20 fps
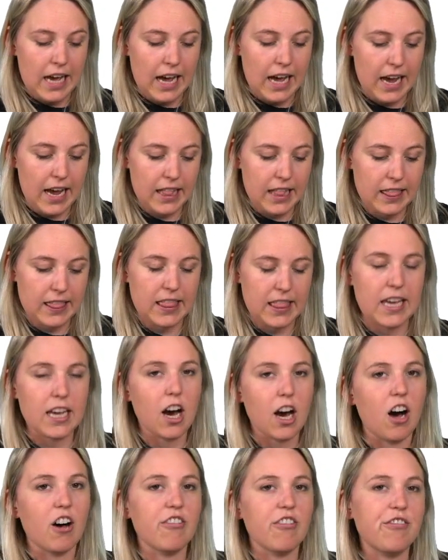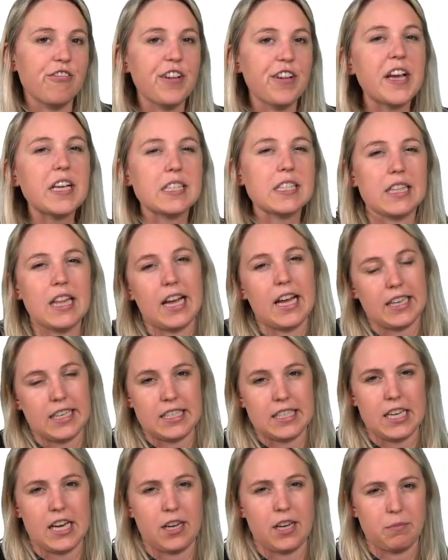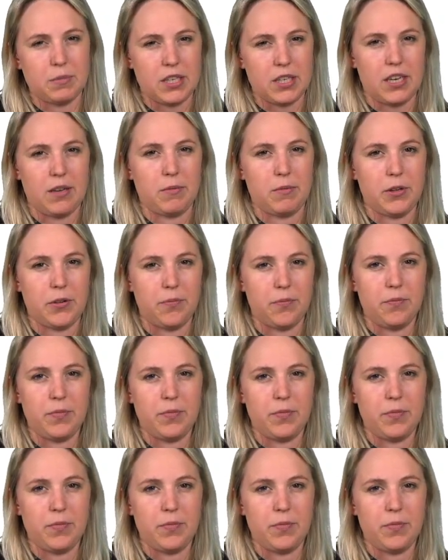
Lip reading: and they are fixed like a timetable.